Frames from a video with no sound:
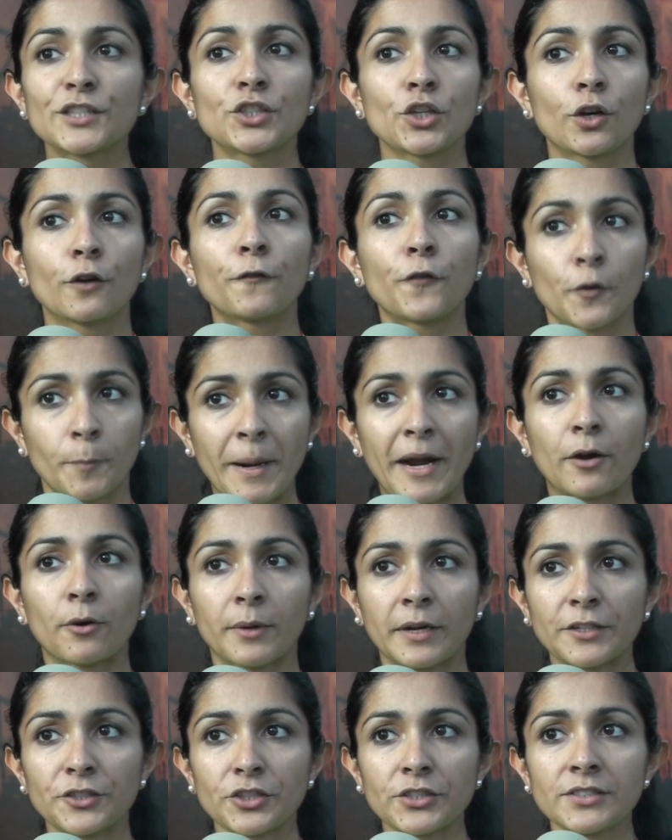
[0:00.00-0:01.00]
So for Power
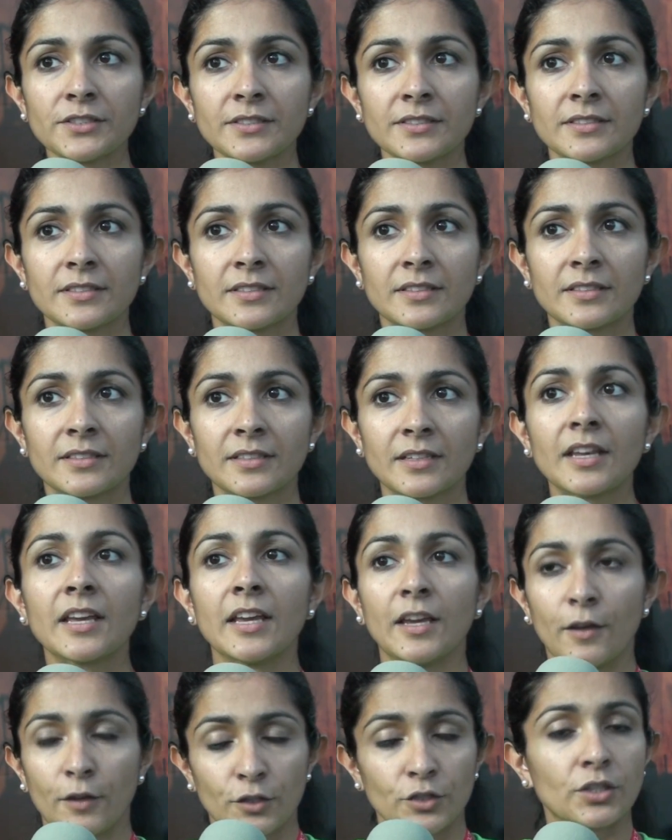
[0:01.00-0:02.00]
Rangers,
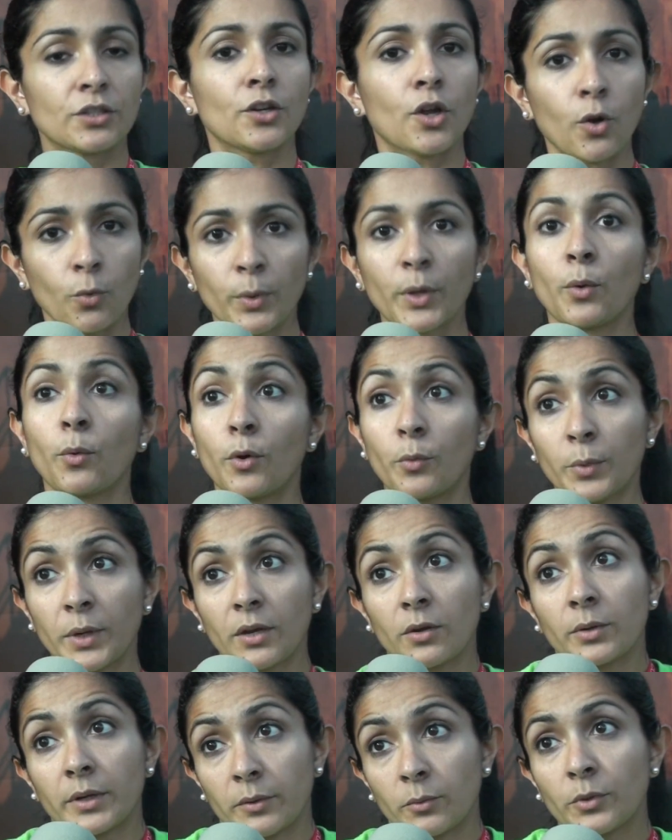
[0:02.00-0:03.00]
no, we
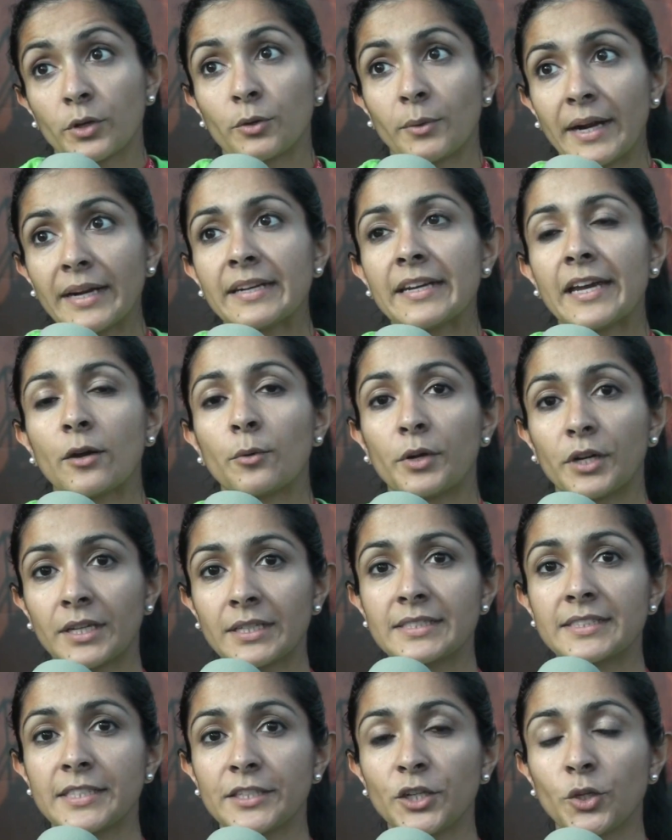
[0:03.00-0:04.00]
right now we're
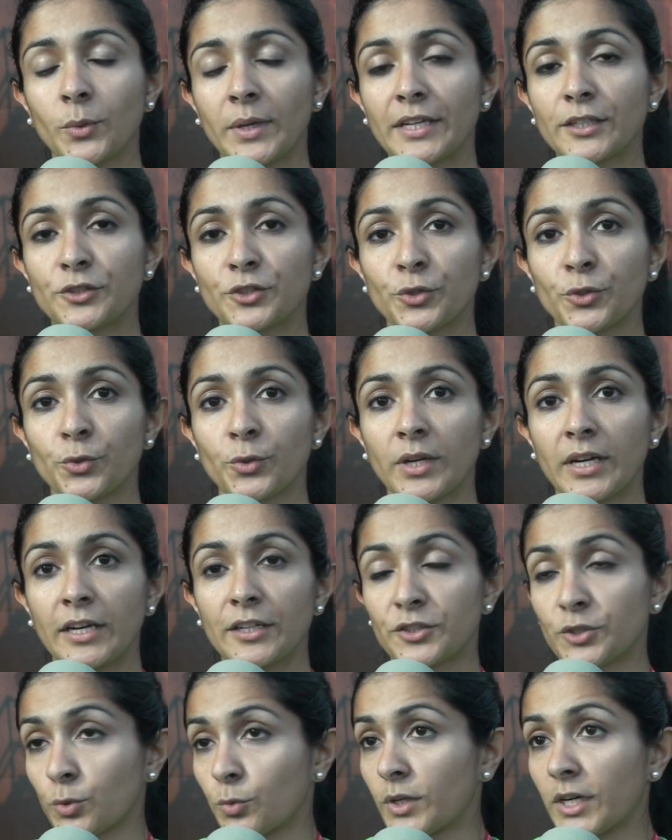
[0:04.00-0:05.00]
continuing to
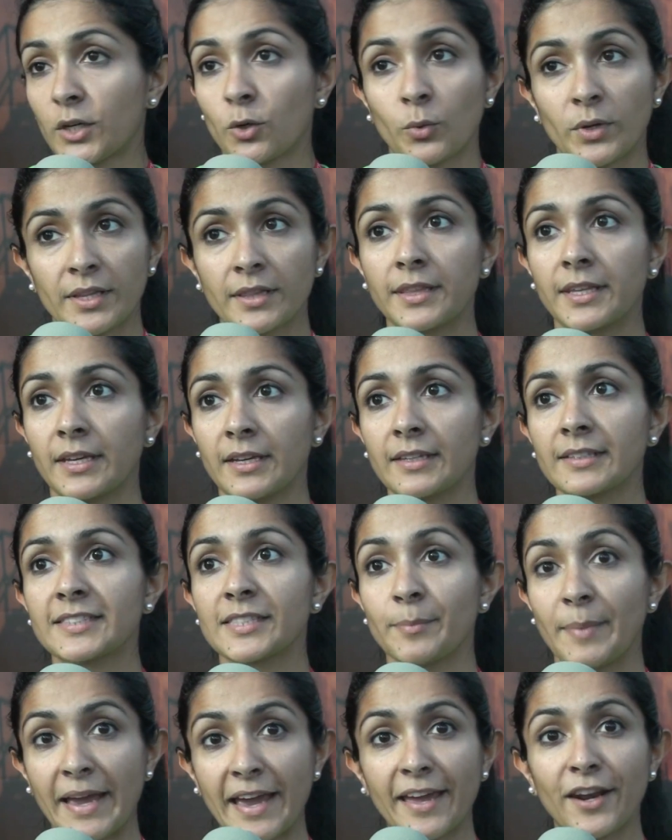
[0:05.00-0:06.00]
work with
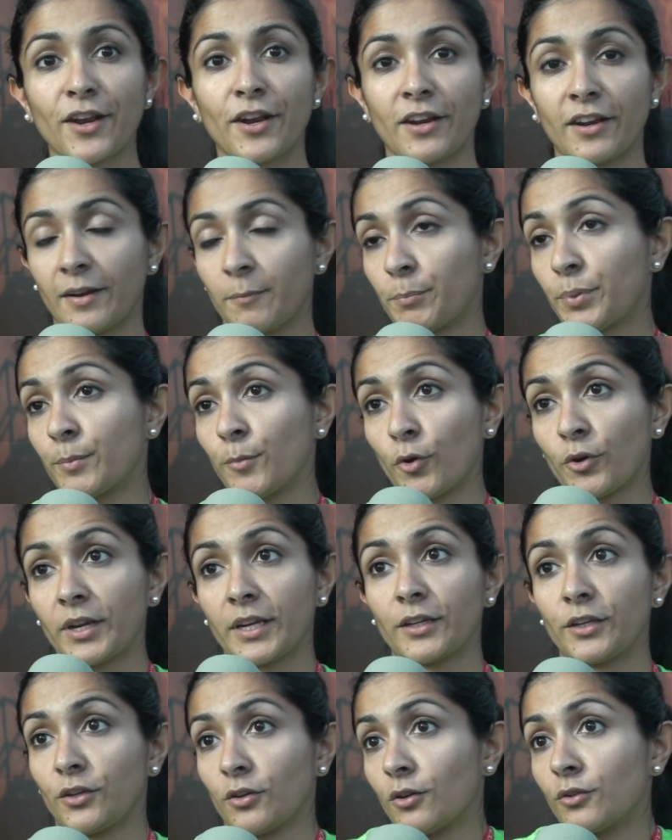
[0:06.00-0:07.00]
Saban and
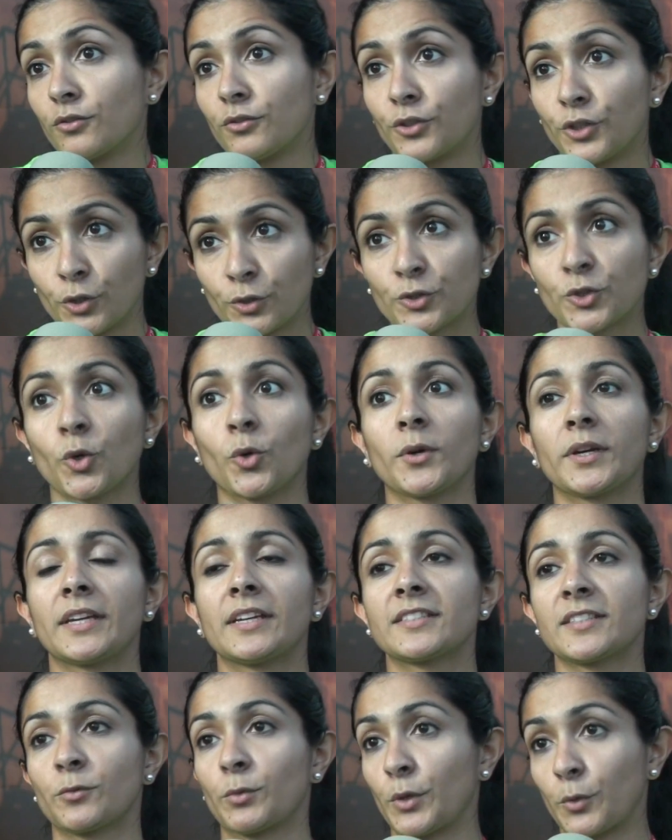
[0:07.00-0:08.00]
promoting new
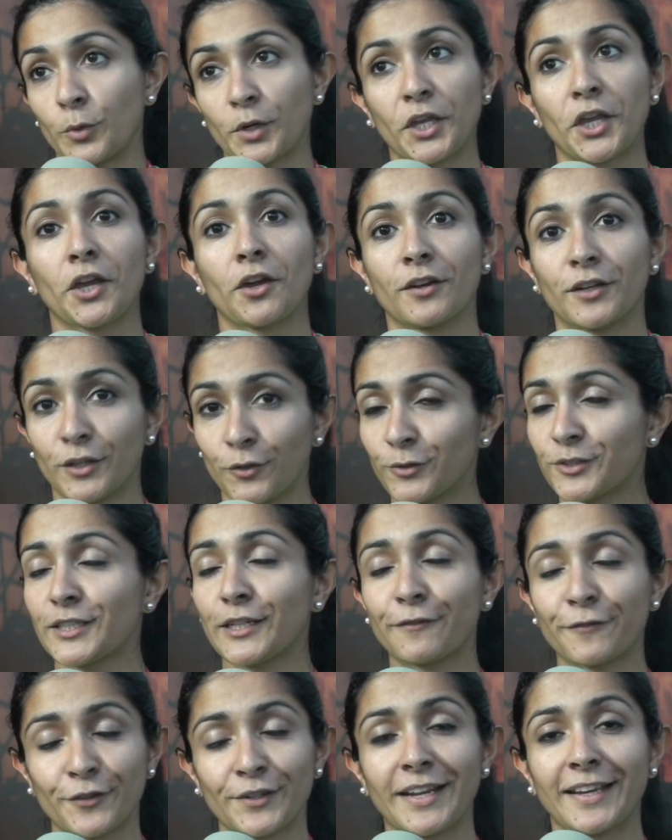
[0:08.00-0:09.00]
toys, and we're working on new
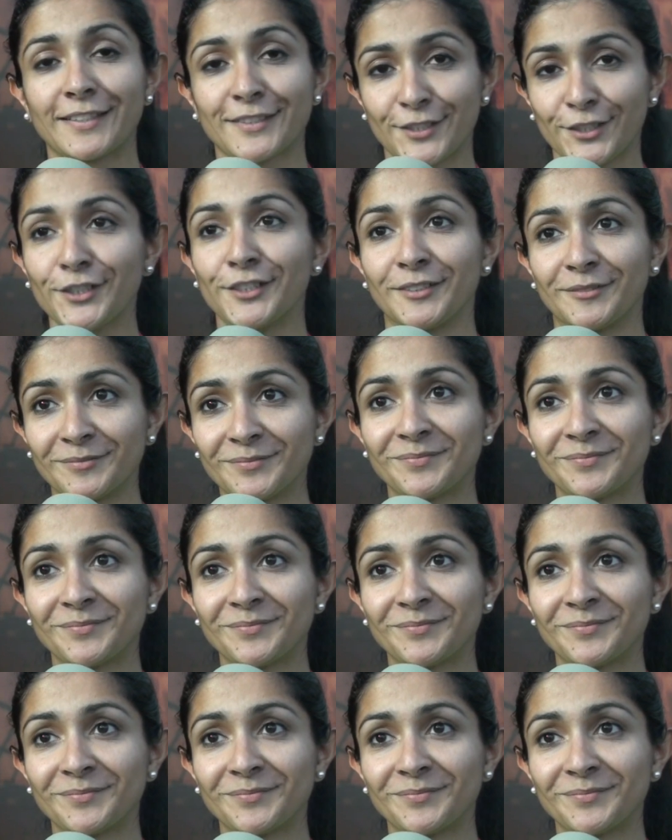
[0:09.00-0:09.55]
stuff for next year.